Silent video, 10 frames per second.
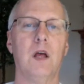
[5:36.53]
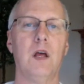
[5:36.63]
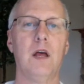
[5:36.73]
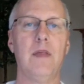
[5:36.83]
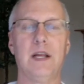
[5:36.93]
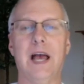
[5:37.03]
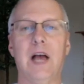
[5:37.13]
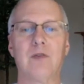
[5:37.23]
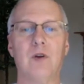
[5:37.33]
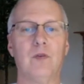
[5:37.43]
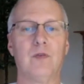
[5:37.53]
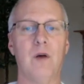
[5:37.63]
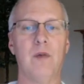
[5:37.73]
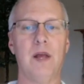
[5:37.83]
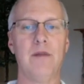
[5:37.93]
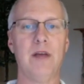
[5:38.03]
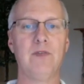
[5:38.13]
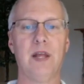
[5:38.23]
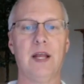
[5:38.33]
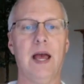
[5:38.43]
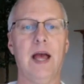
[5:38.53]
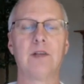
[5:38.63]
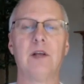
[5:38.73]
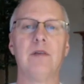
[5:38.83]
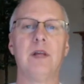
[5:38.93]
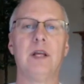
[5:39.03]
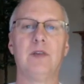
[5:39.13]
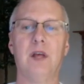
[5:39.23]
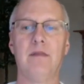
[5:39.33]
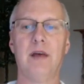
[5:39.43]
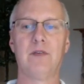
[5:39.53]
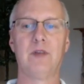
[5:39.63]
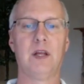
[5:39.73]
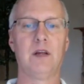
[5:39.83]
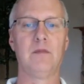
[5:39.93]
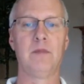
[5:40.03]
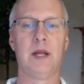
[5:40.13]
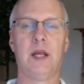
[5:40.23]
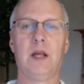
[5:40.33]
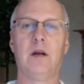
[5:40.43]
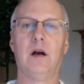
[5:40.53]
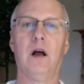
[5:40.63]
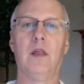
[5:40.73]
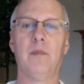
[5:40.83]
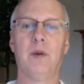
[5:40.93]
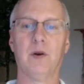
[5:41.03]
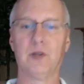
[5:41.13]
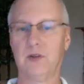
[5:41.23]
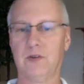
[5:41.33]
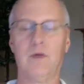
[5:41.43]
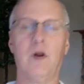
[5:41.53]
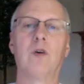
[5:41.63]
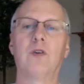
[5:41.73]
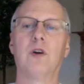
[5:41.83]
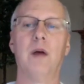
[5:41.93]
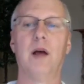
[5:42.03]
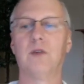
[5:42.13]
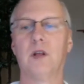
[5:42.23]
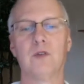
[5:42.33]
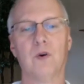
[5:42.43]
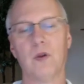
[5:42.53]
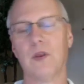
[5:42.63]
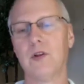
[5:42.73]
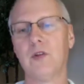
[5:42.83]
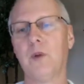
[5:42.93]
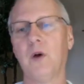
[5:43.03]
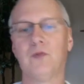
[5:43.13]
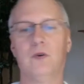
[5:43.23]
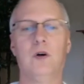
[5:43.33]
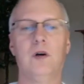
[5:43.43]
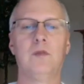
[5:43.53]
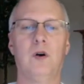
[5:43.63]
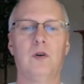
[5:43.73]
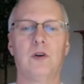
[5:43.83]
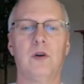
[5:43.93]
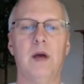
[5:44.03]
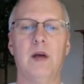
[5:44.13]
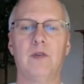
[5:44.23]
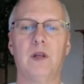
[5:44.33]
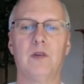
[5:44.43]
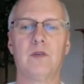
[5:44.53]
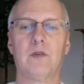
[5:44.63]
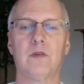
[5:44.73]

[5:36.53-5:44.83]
And then cash flow from investing activities, investing meaning uh, the purchase of long term assets or the disposal of long term assets.